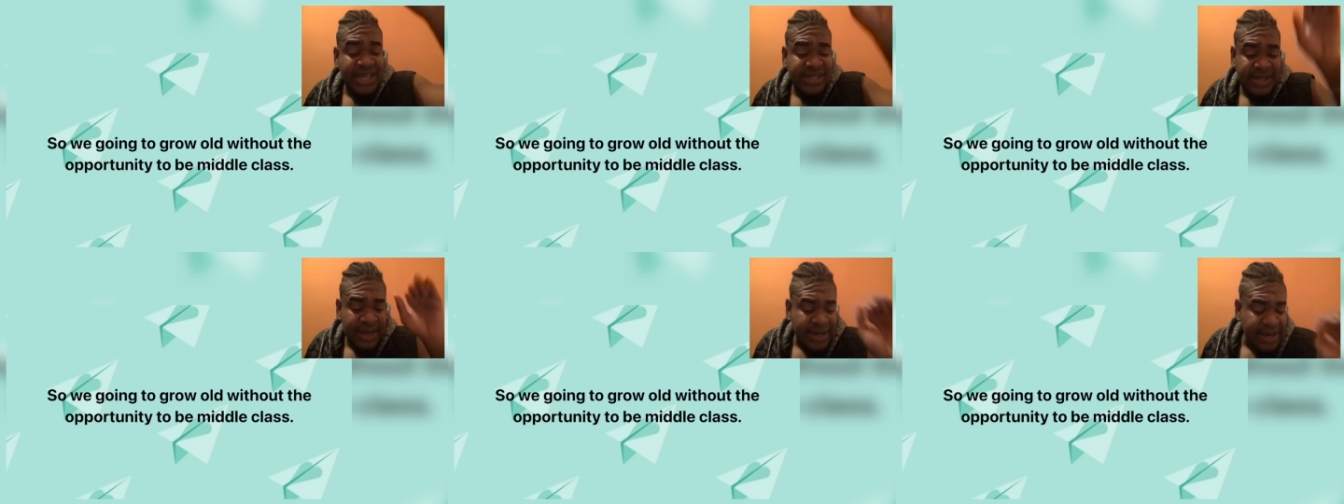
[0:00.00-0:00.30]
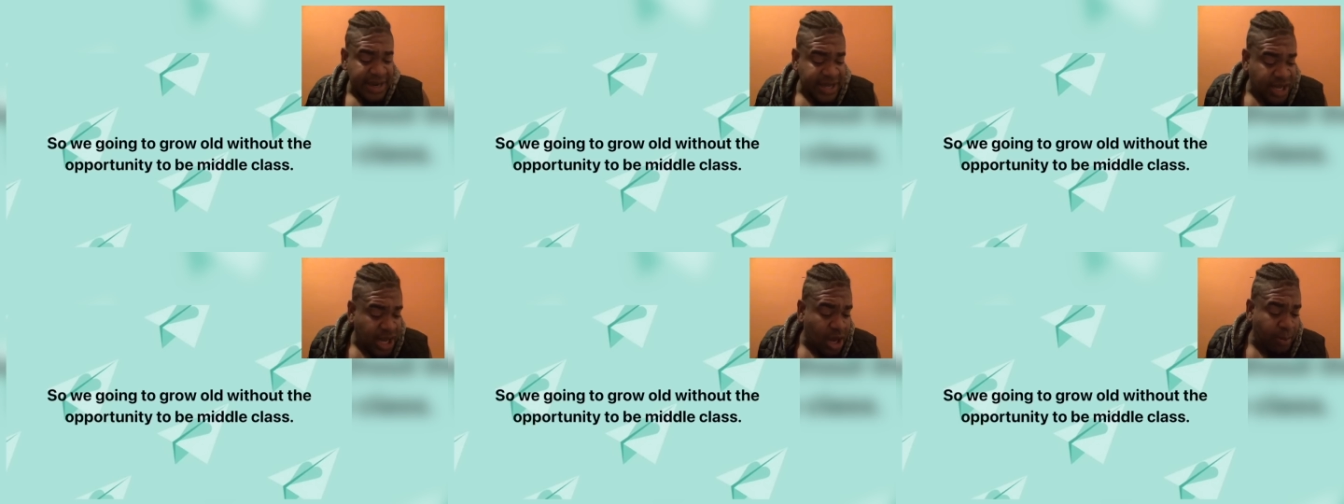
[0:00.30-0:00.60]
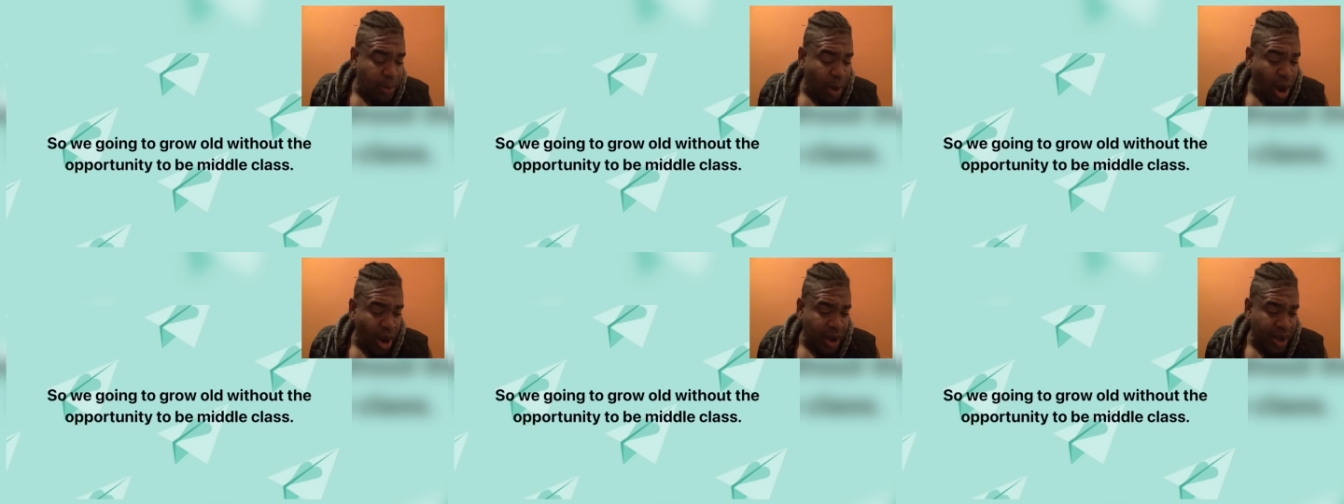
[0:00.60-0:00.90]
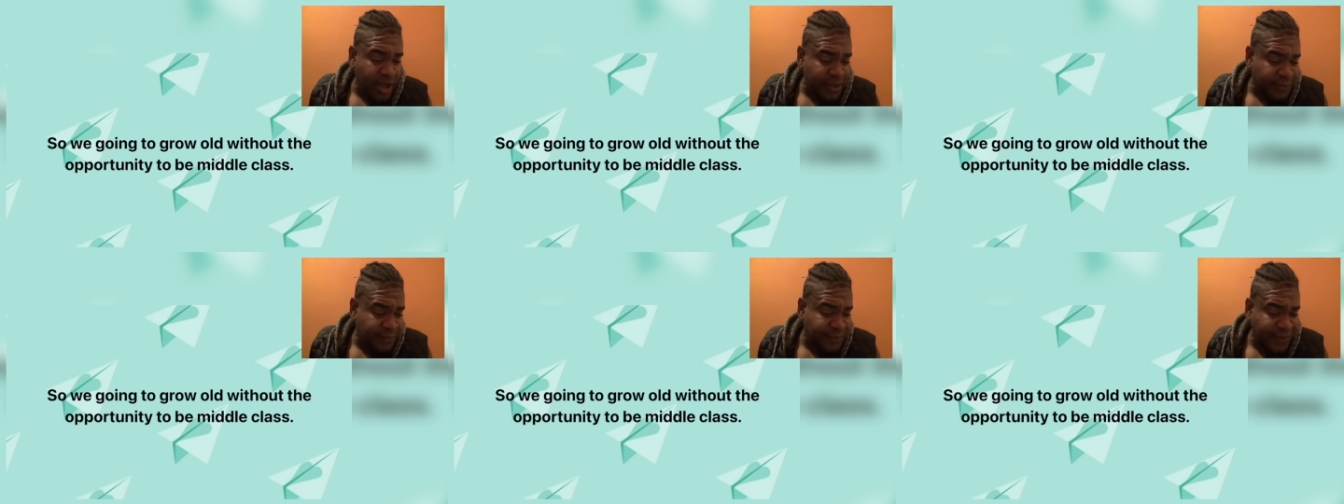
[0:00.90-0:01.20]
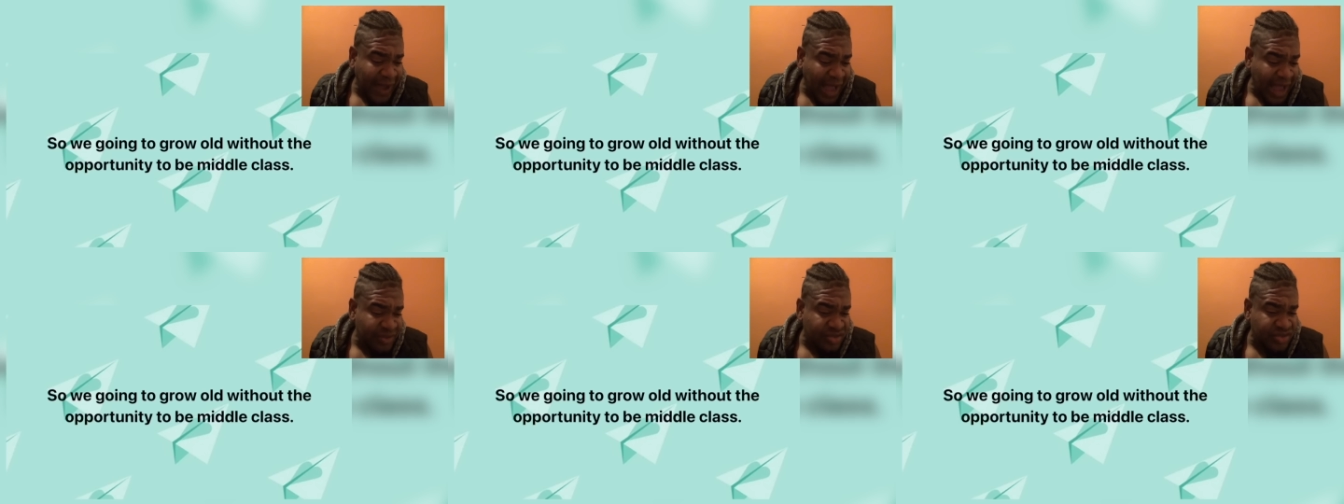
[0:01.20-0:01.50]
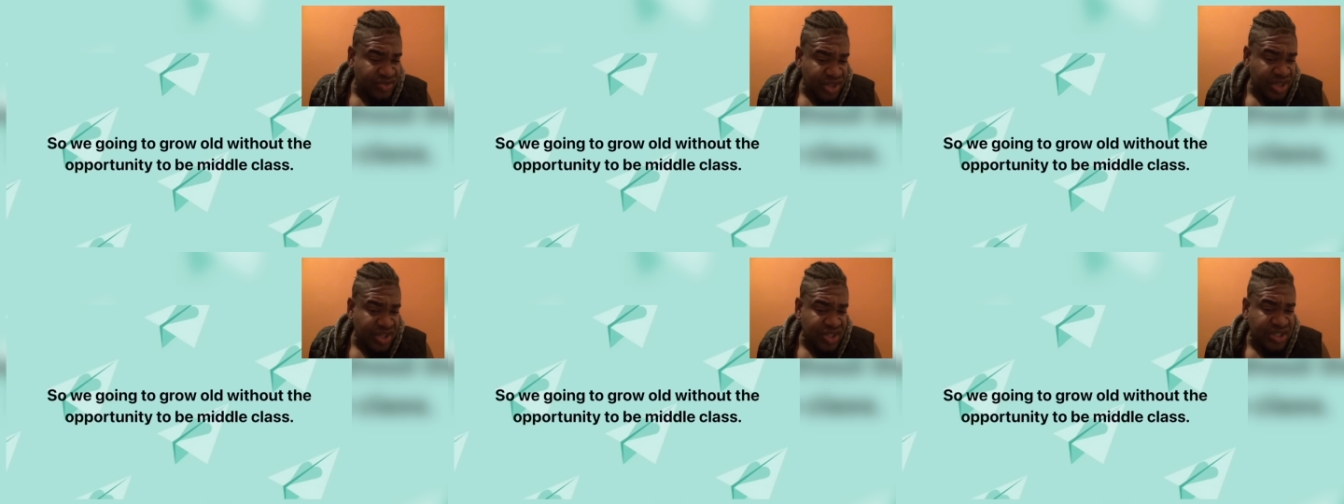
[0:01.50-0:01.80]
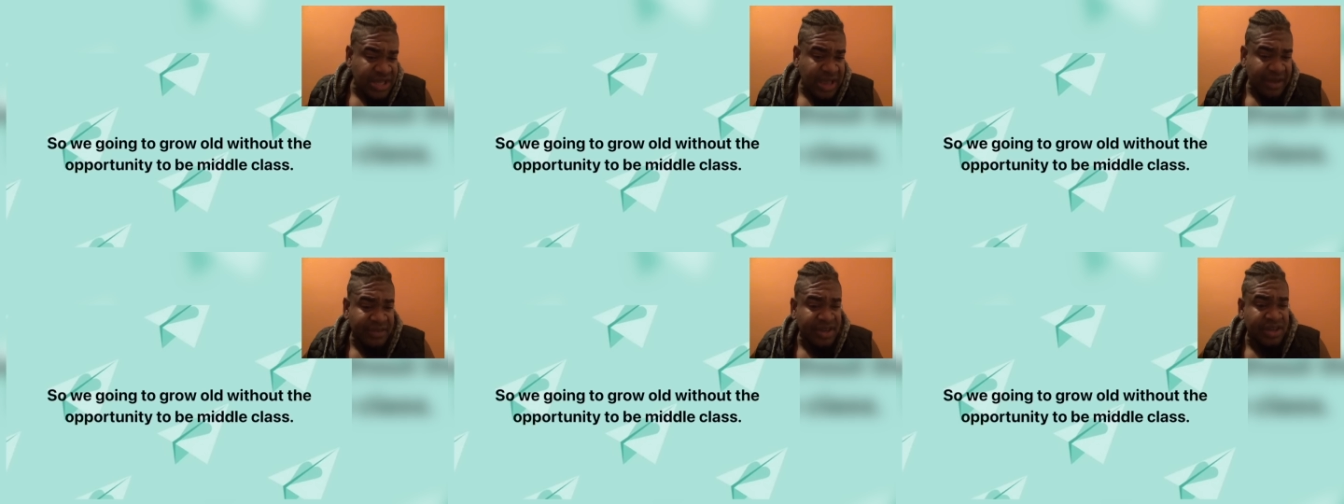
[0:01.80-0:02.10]
as a little boy. 5, 6,
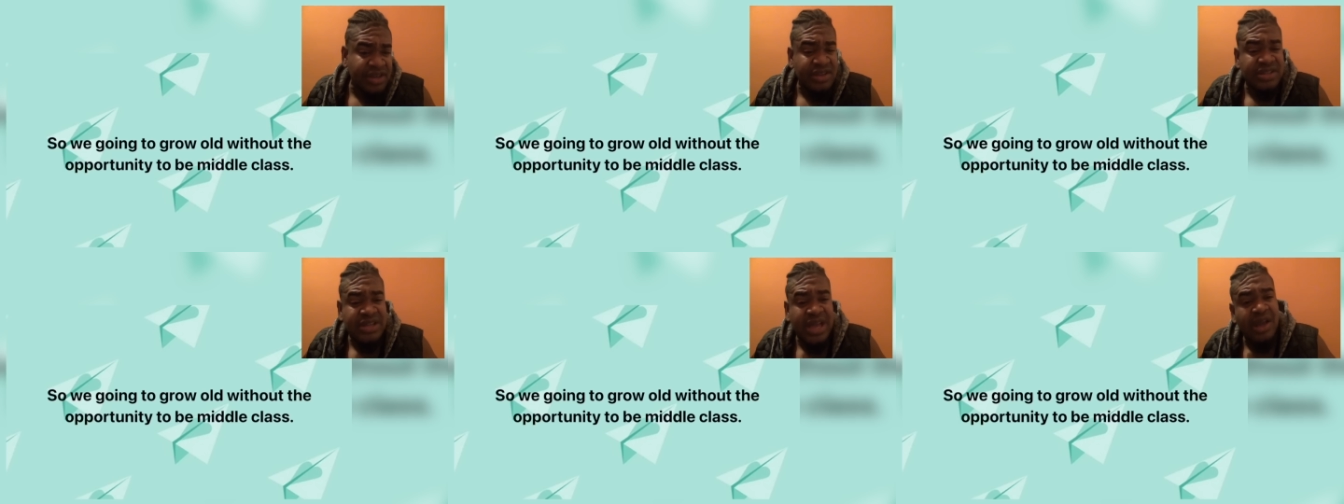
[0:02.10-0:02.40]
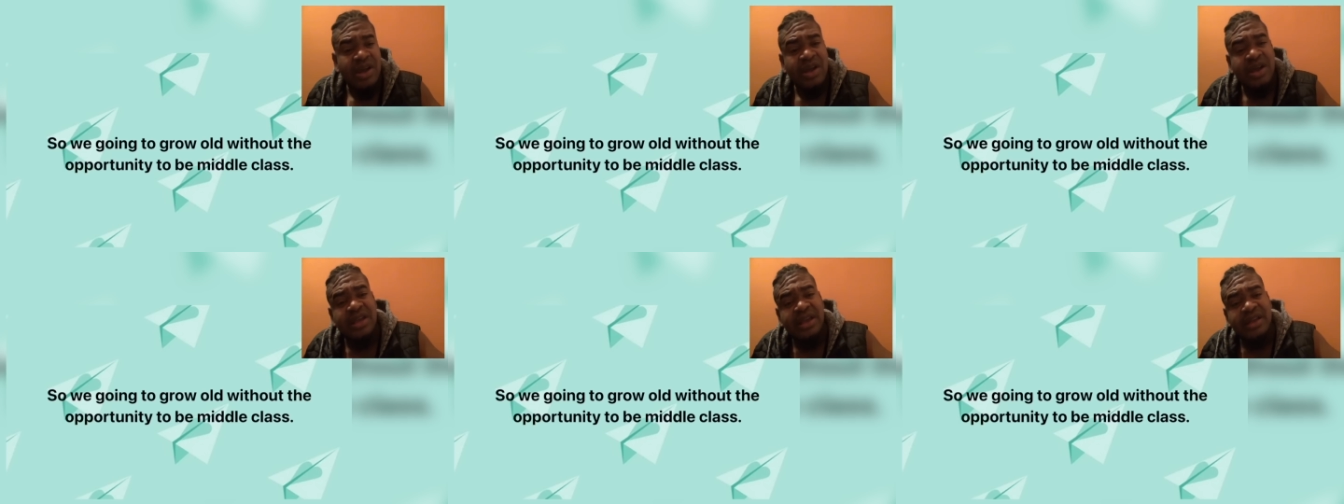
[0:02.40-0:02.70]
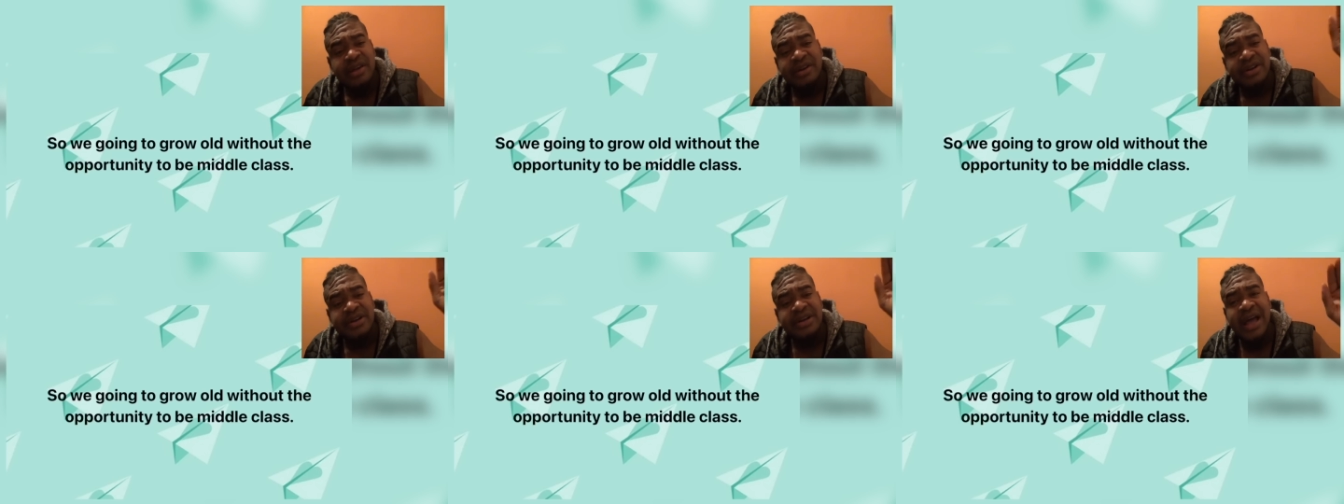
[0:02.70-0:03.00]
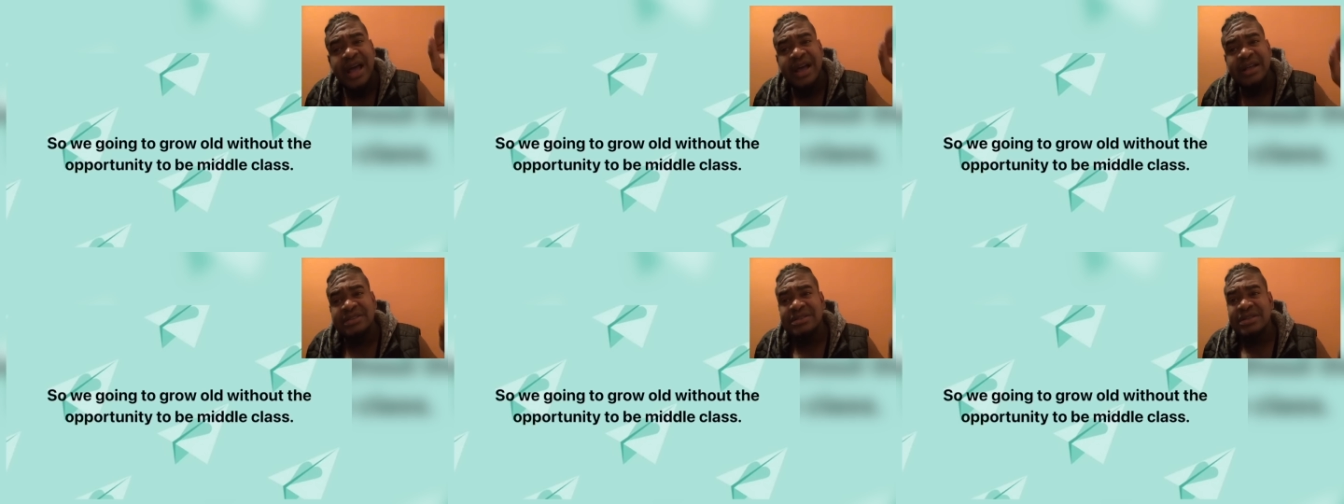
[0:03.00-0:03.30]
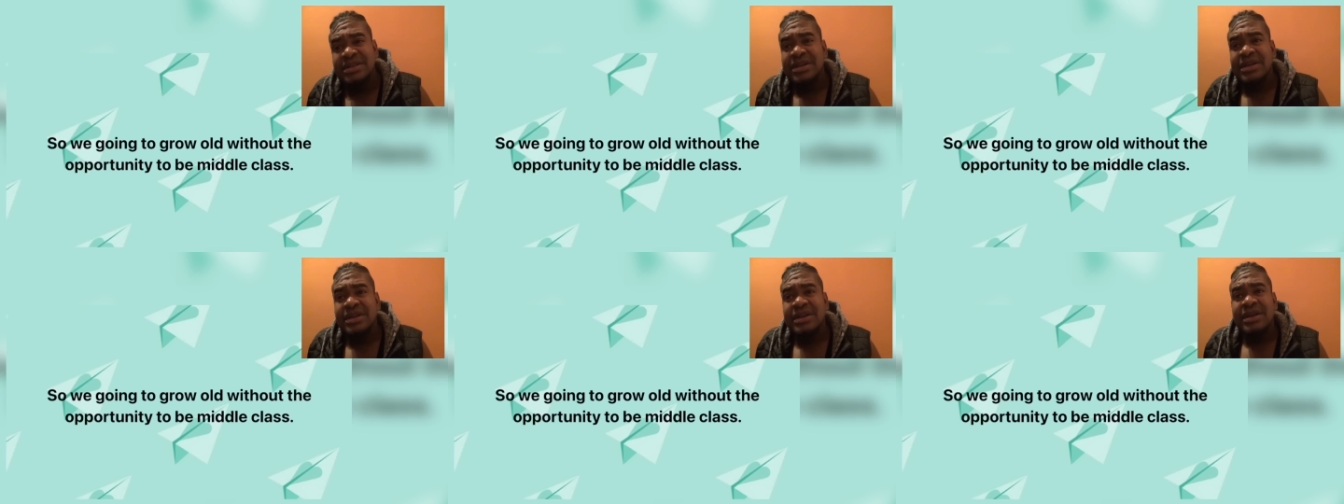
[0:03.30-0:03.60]
7 years, I heard that.